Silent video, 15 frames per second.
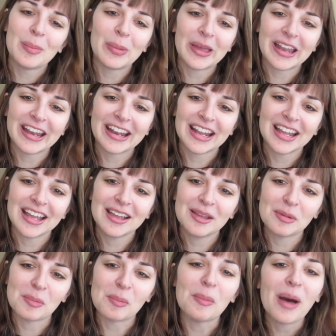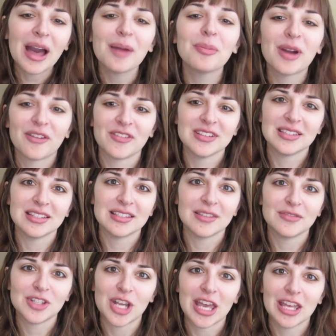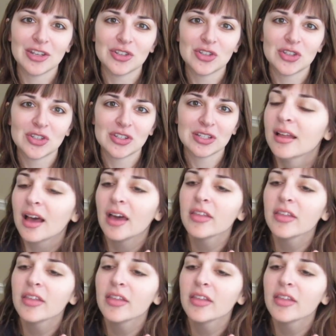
but my preferences have changed.